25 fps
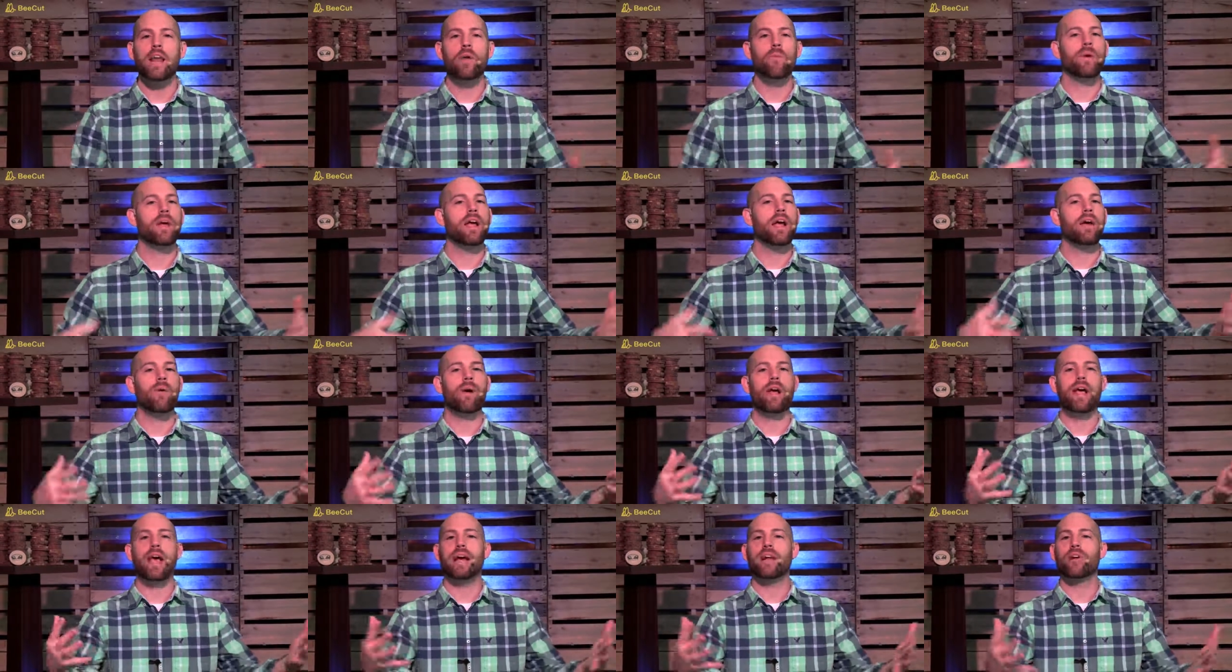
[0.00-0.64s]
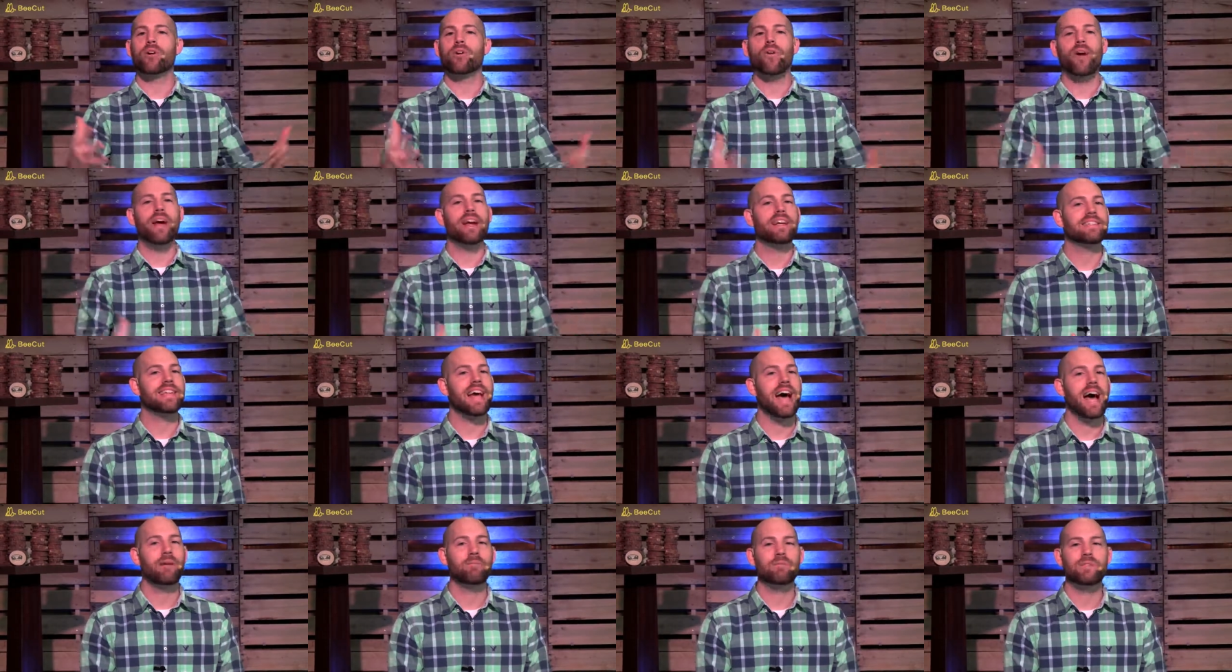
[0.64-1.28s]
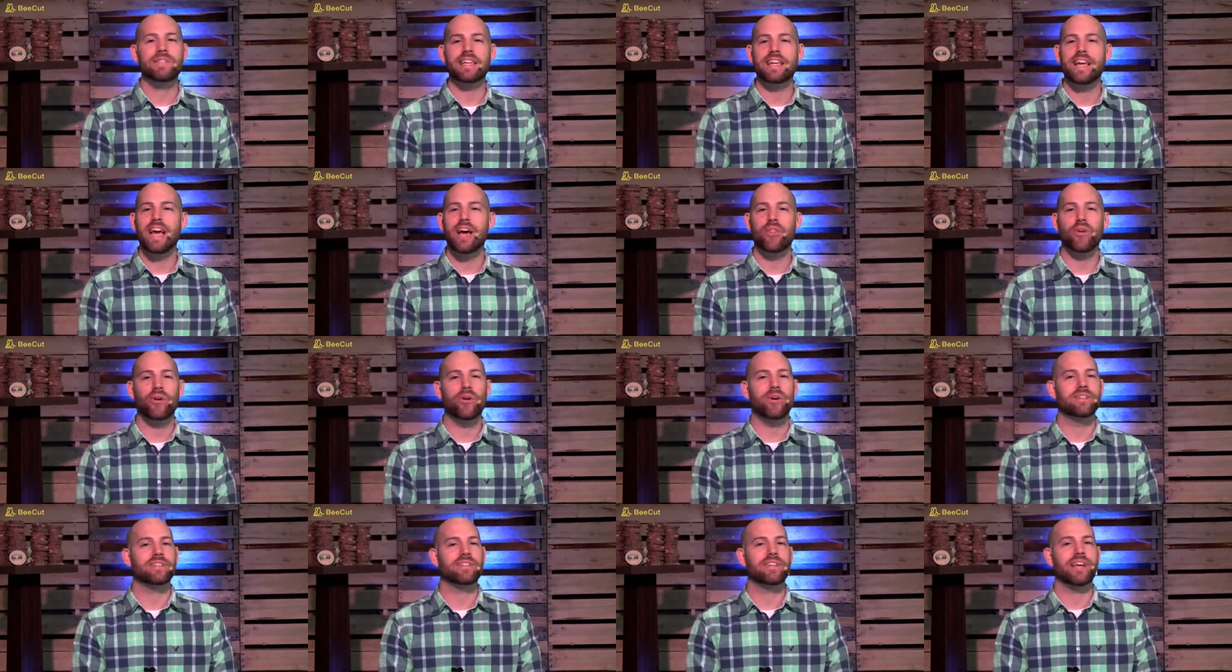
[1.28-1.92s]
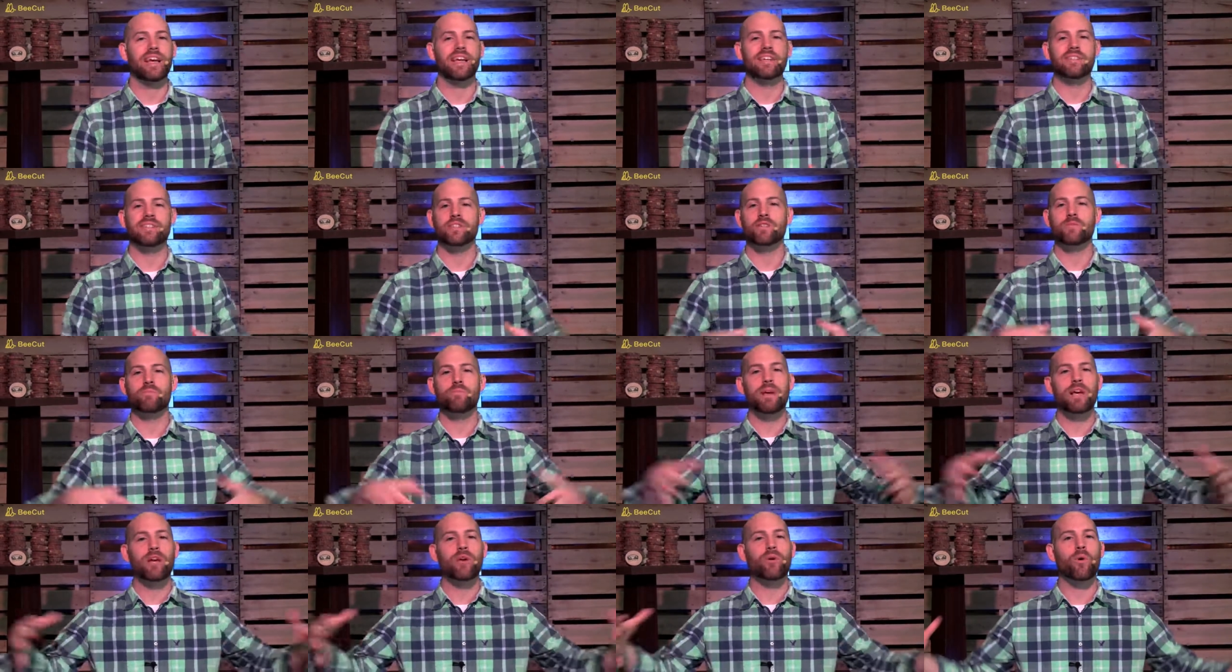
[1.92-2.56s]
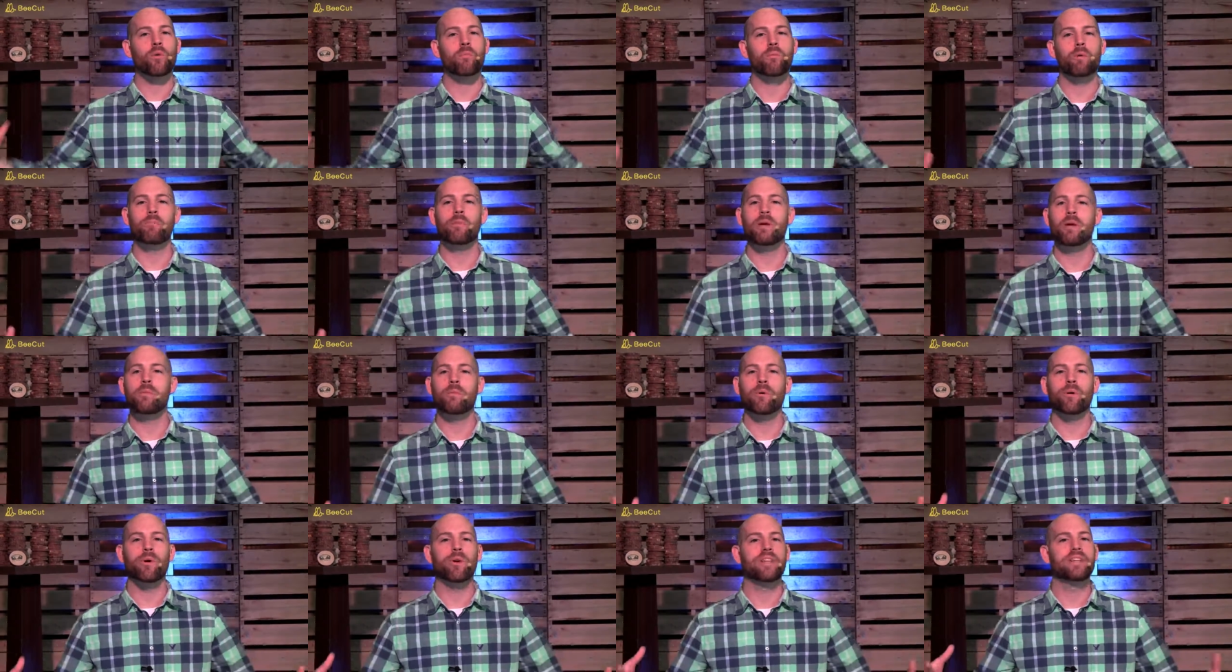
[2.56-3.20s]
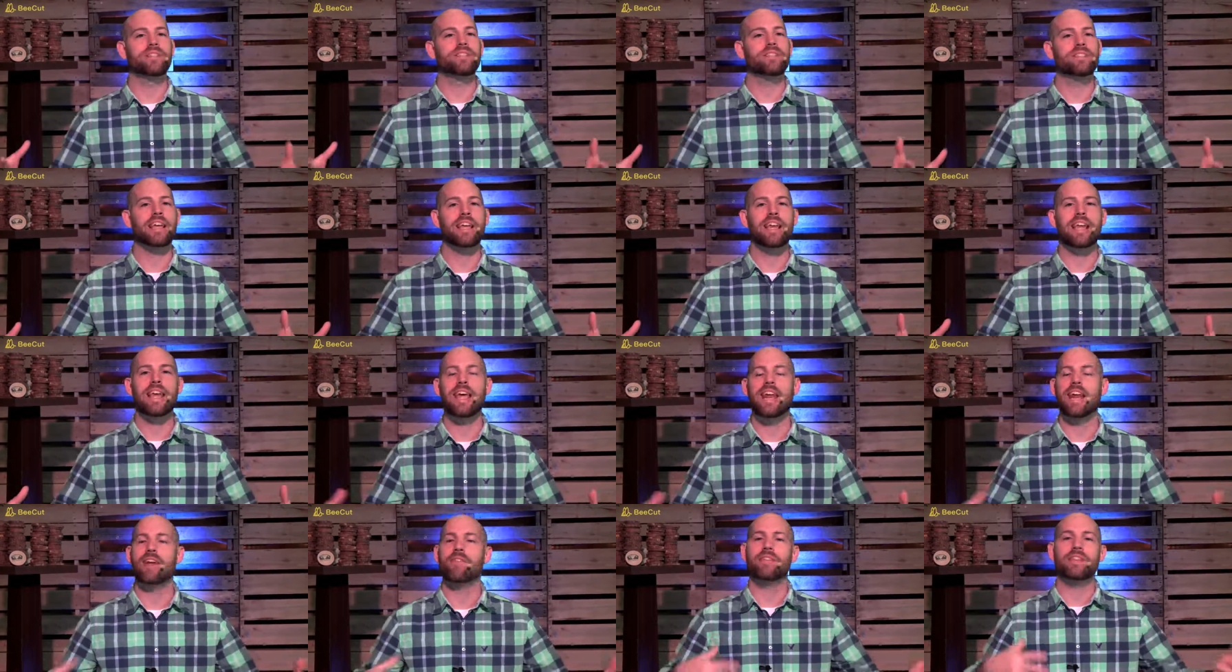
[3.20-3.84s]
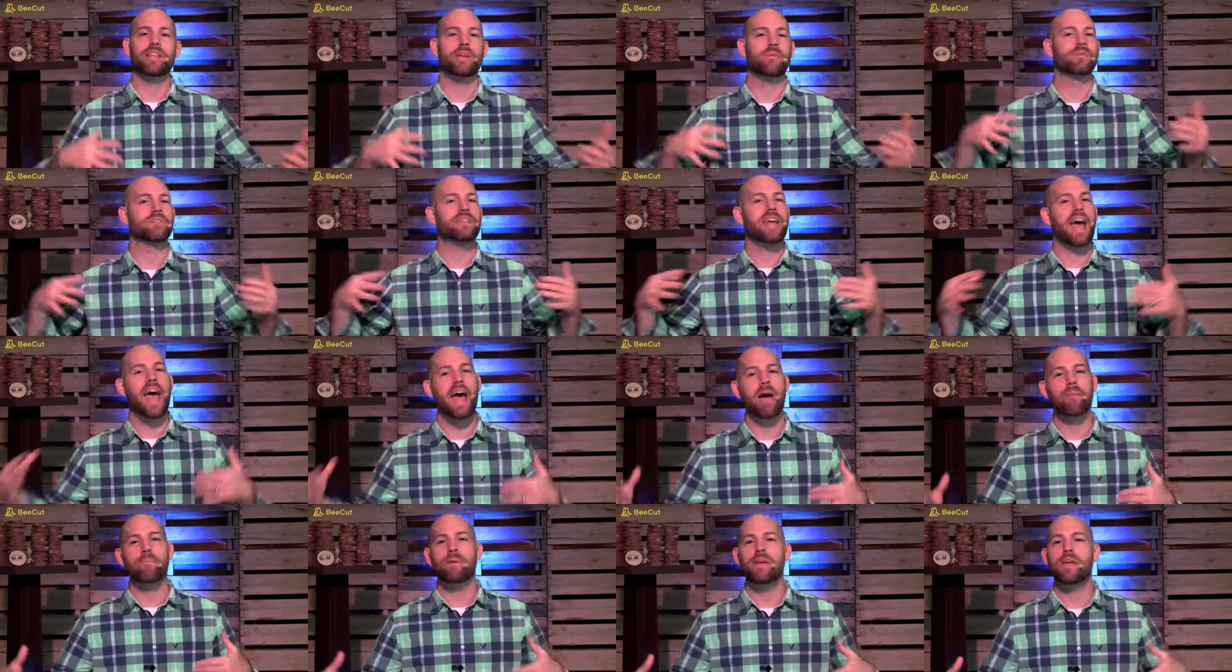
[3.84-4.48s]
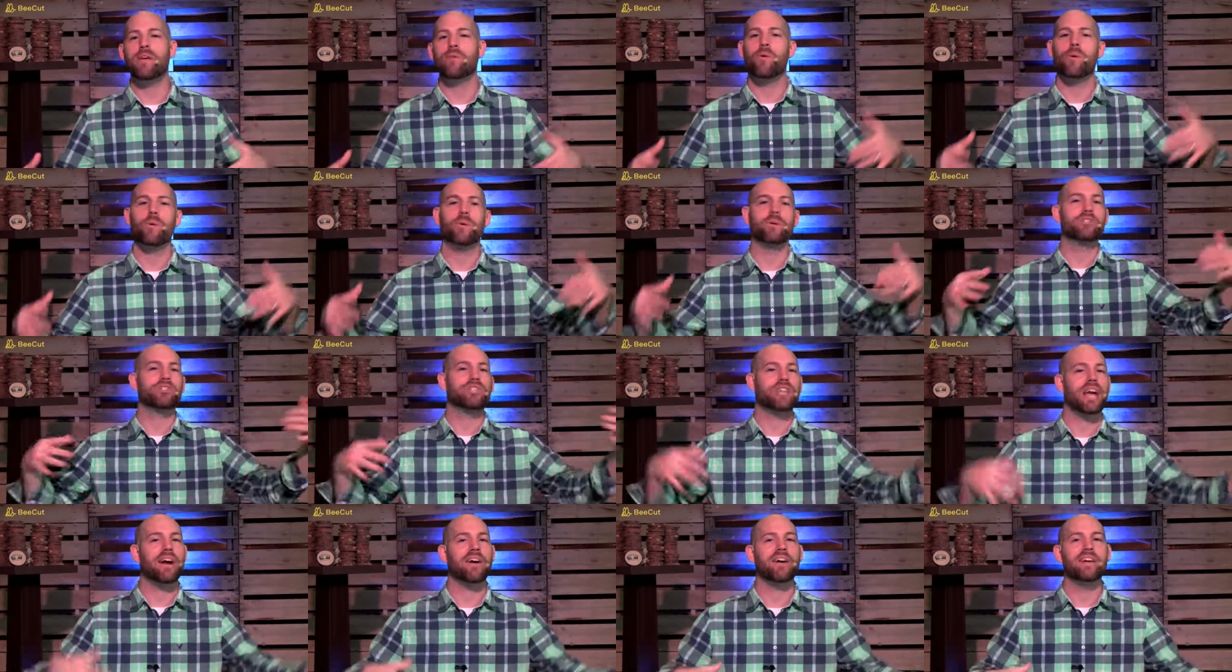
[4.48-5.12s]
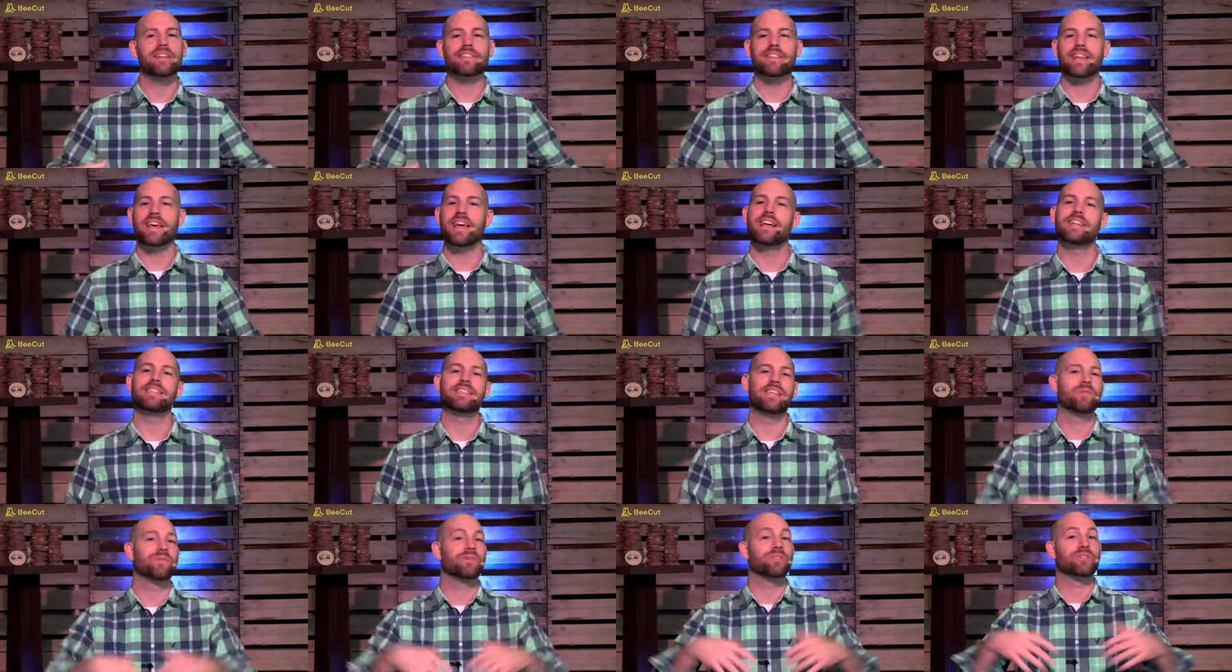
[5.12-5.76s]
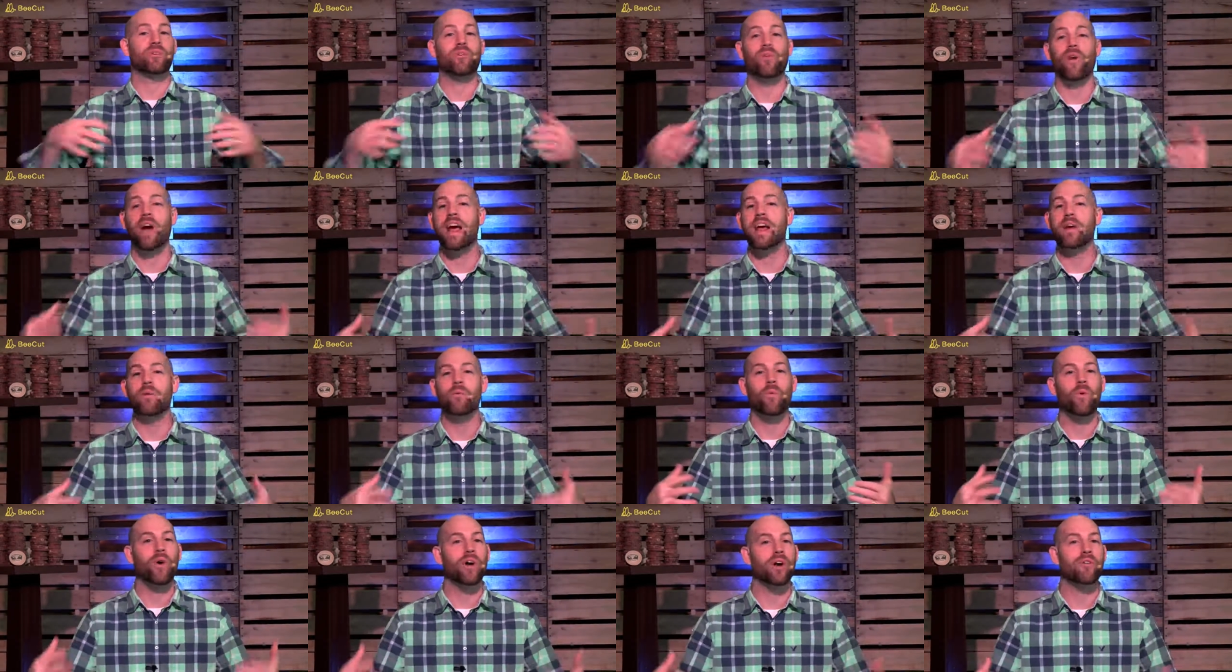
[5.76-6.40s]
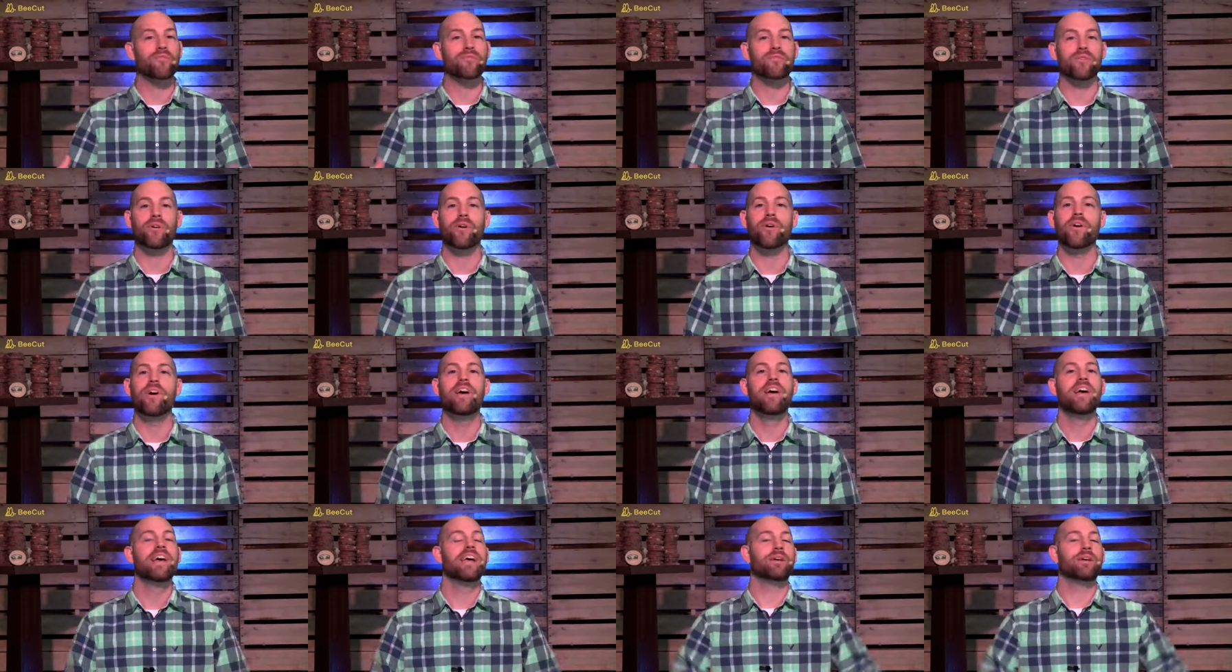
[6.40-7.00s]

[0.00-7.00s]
And we, we had great times together as, as this big group of people in the city, and everything was happy. And we were sharing things, and it was great and wonderful.